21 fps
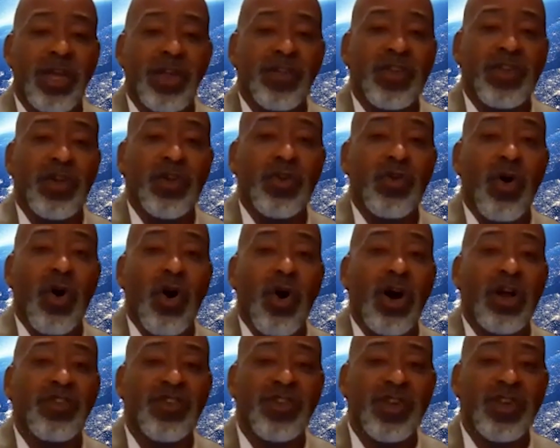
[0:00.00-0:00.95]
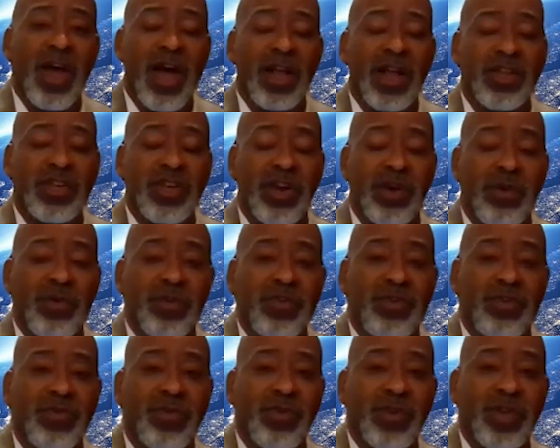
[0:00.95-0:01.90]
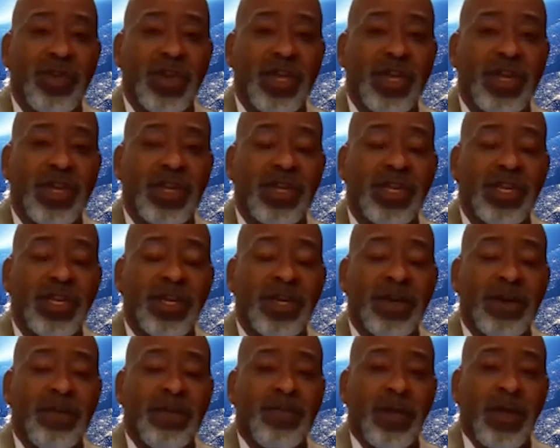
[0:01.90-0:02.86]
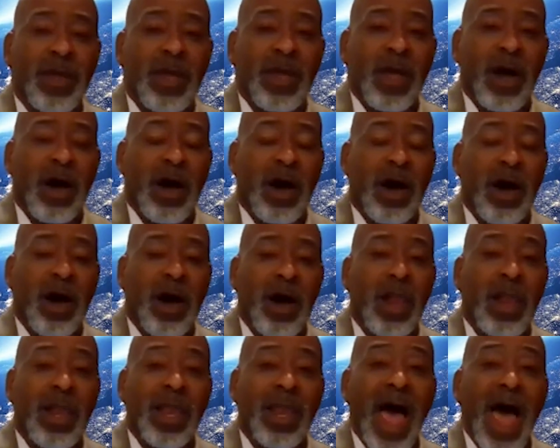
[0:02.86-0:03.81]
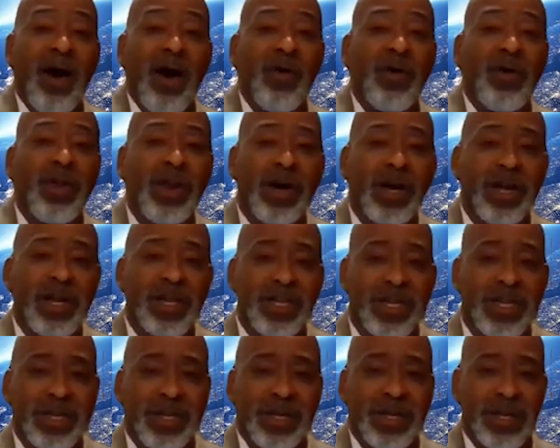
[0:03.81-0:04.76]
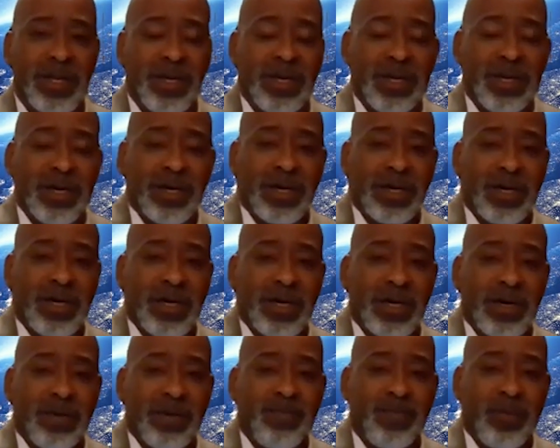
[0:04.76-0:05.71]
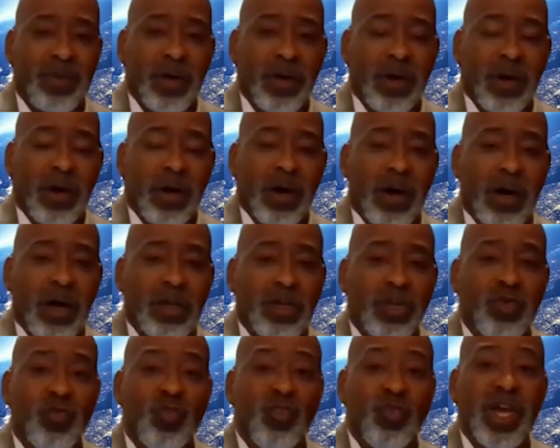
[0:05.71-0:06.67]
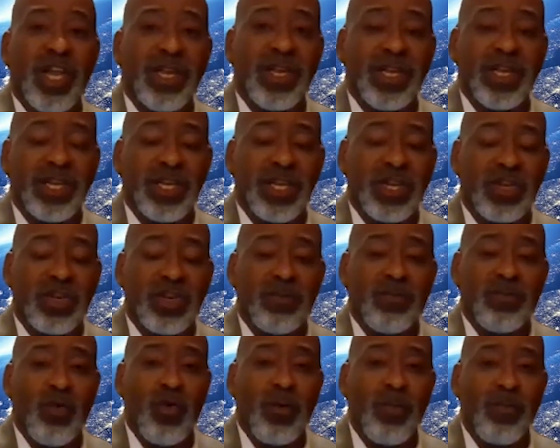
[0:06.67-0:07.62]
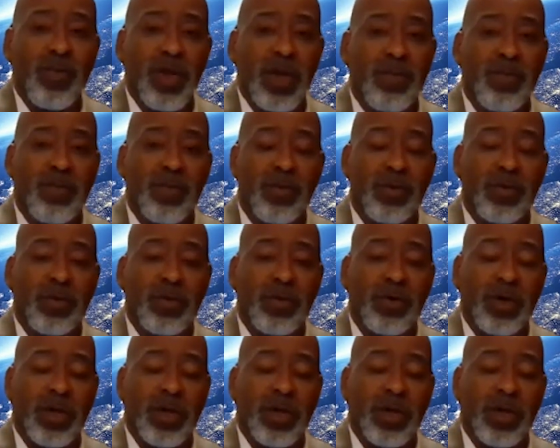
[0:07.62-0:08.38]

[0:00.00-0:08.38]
He's enlarging our territory. He's allowing us to witness to more people.